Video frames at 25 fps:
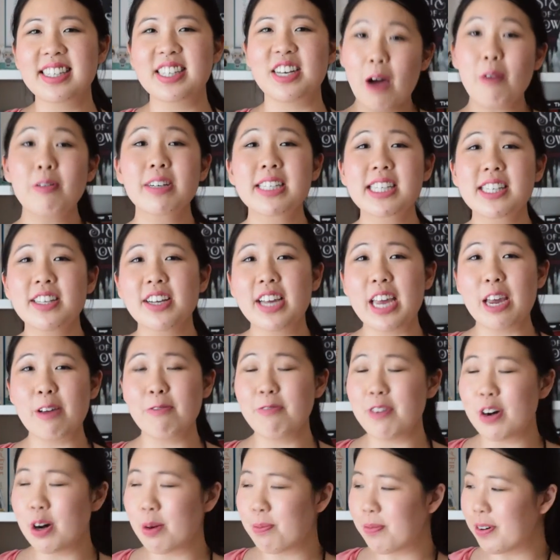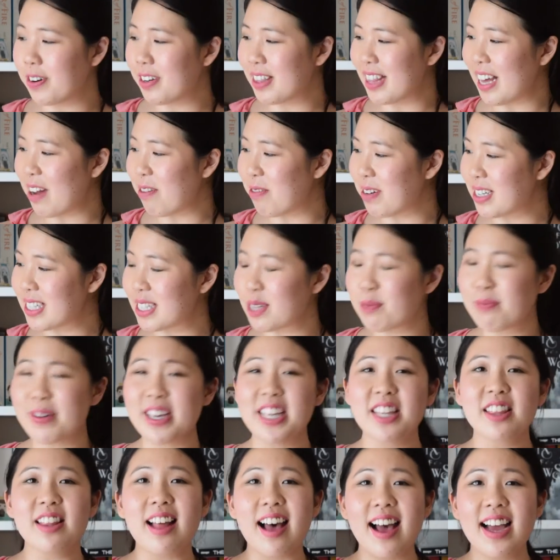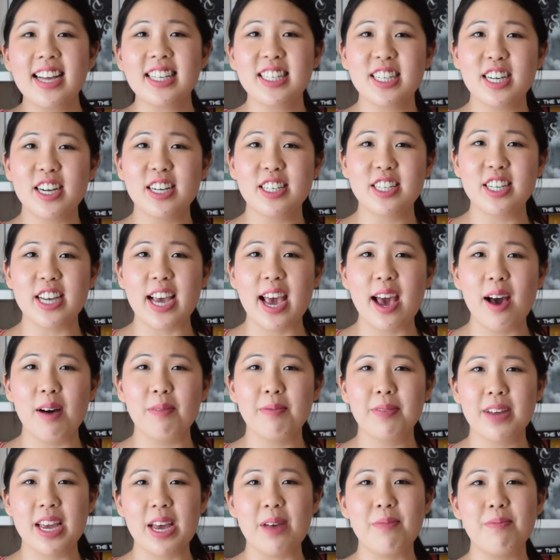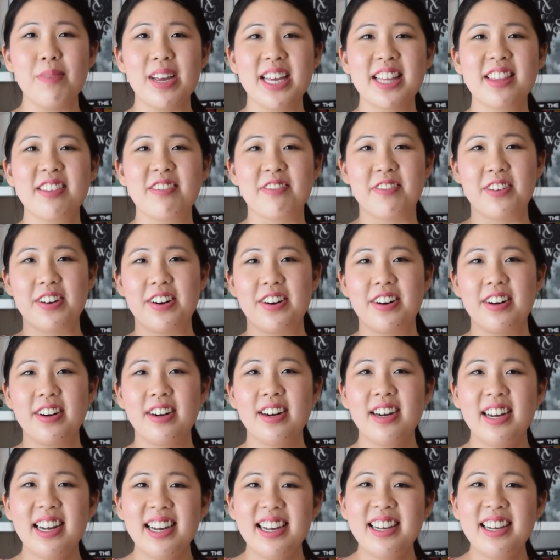I was looking for a book that was a bit lighter to help get me through,